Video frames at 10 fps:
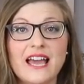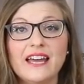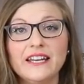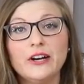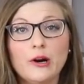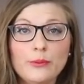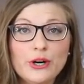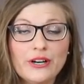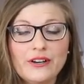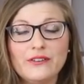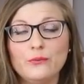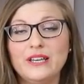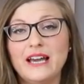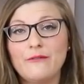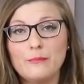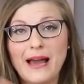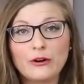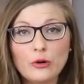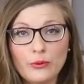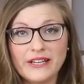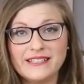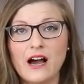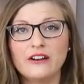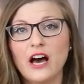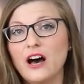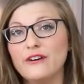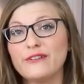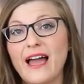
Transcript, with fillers: And in our book, we have a macro breakdown of